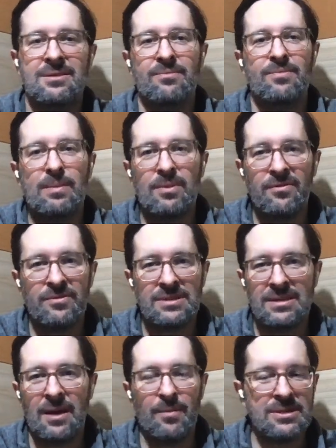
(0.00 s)
some people
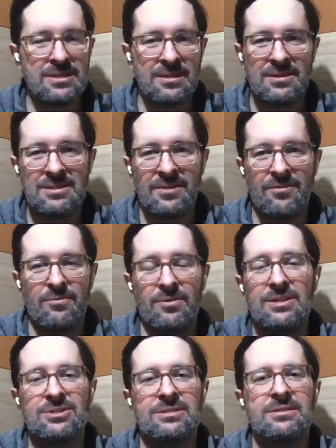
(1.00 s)
to help us in these different
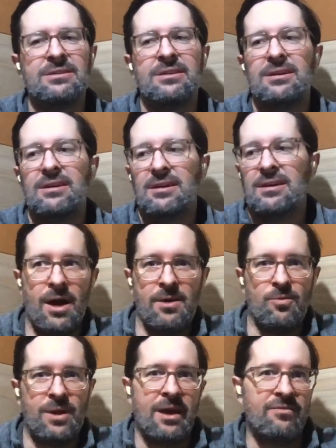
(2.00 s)
regions.
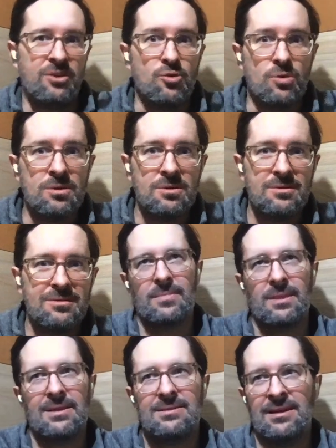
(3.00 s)
Why? We have you.
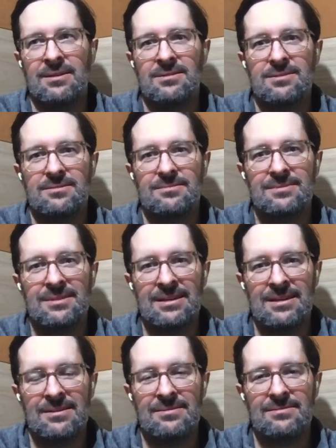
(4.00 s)
Sales.
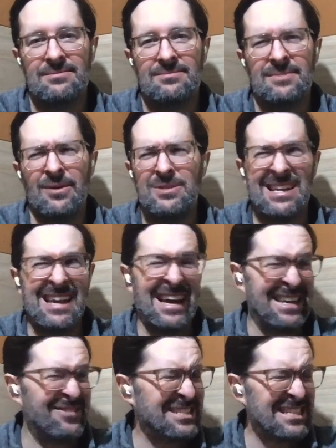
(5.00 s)
I would say
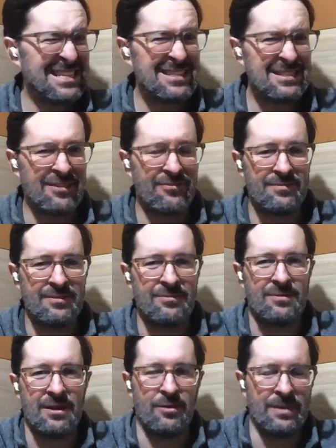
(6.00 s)
naivety. If,
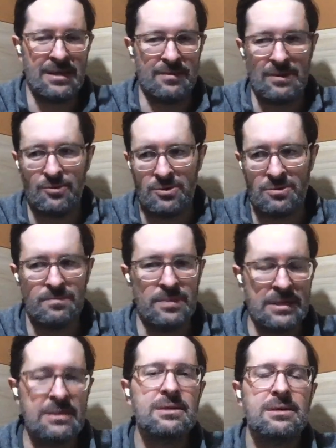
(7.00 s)
I don't mean to be rude,
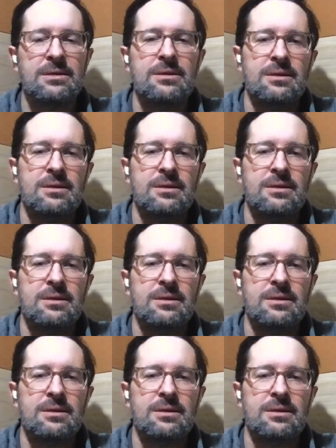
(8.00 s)
but